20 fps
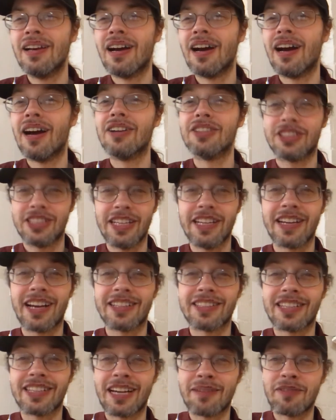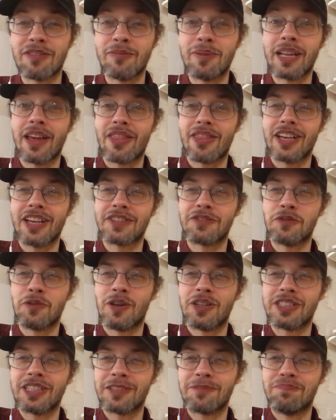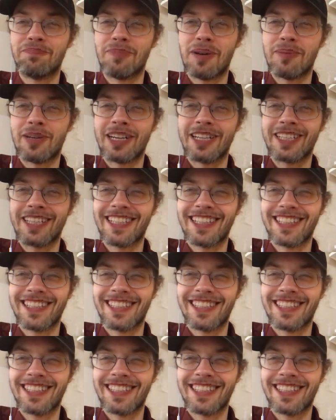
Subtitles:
I'll see you next time, everybody. Thanks for watching. Bye bye.